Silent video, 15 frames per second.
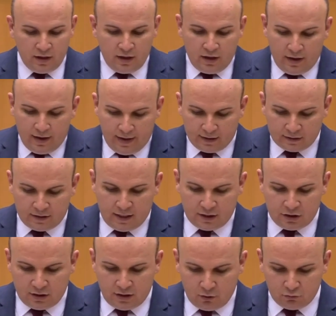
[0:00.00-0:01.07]

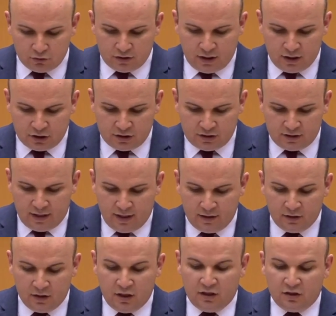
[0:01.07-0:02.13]
accession negotiations and
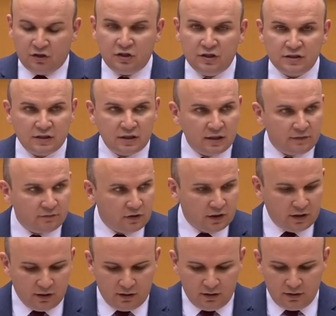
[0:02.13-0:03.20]

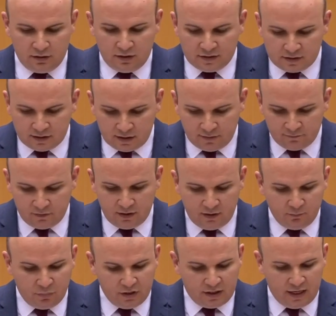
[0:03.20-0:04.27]
deservedly
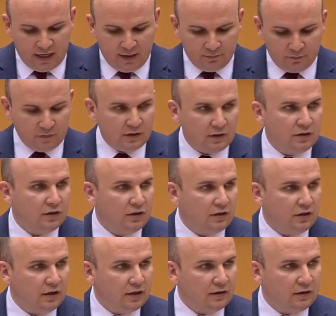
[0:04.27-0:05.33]
became the
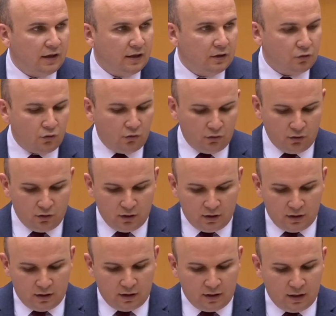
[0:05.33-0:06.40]
30th NATO
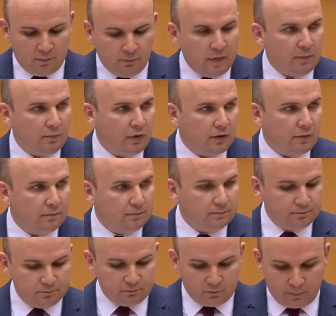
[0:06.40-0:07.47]
member.
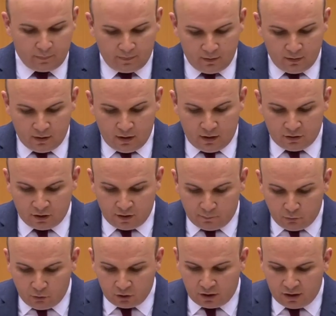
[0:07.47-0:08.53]
The
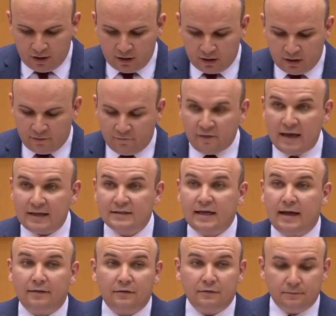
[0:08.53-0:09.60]
report clearly reflects
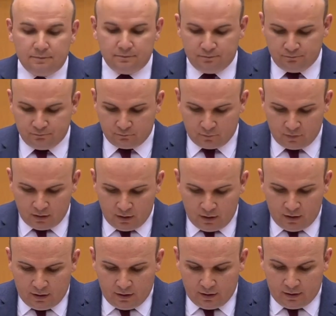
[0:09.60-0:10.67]
that.
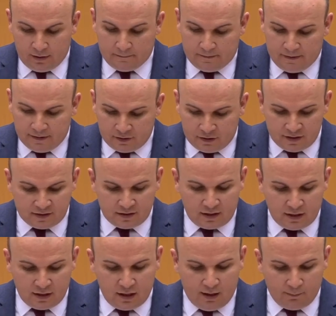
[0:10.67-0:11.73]
It is an
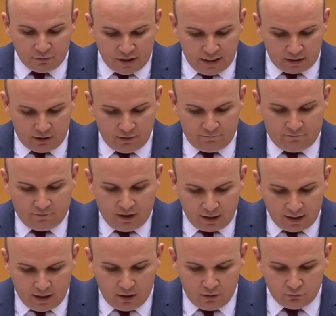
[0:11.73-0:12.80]
objective
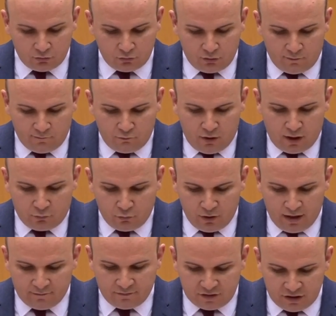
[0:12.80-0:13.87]
account of what we
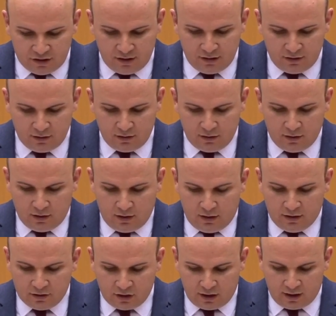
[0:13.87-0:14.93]
have seen
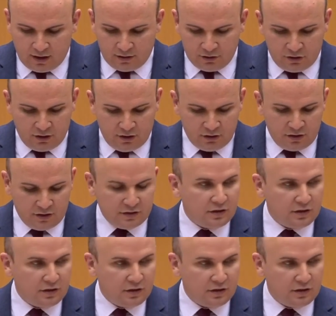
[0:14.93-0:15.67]
in the country in recent